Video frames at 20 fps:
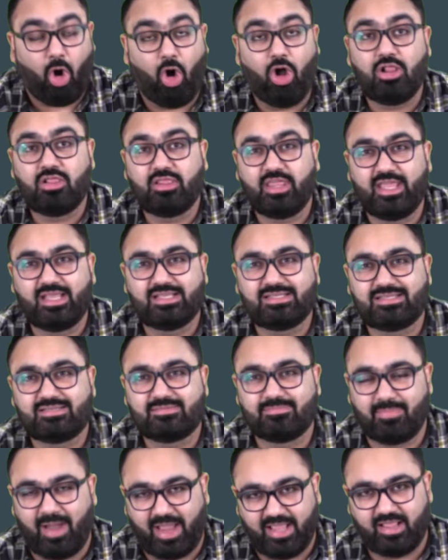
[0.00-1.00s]
All
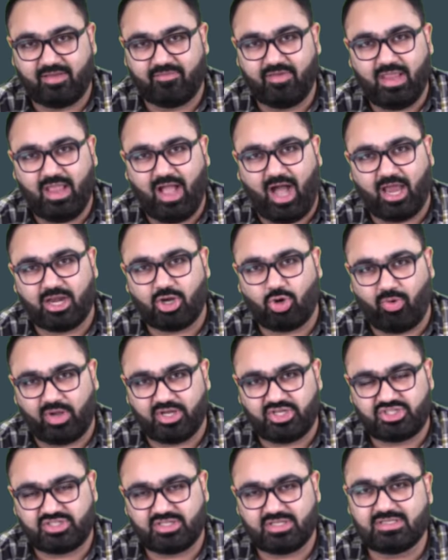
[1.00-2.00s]
these, by the way, are
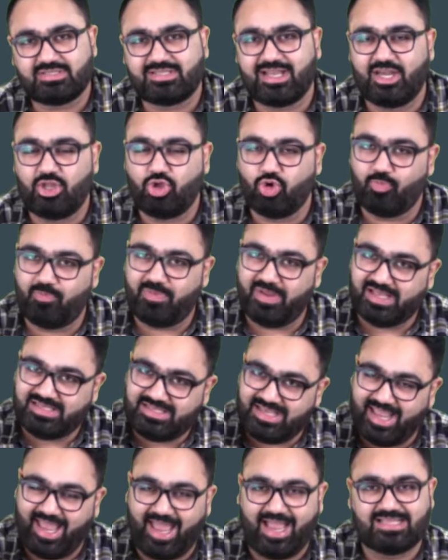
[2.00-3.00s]
questions that
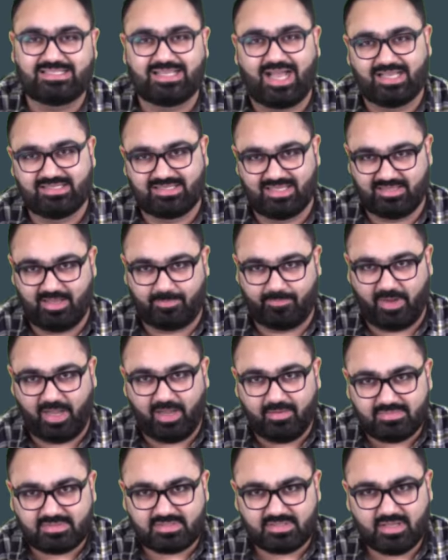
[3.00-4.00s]
UPSC has asked in the
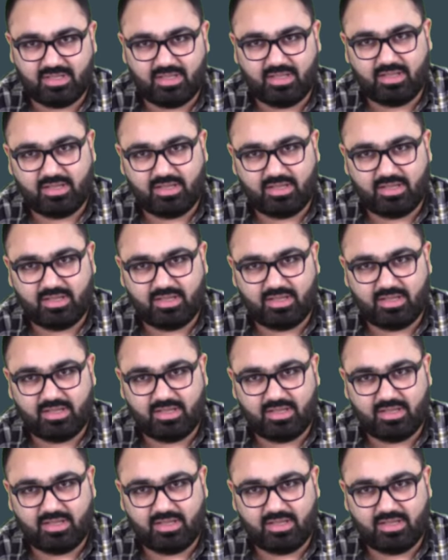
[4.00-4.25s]
prelims.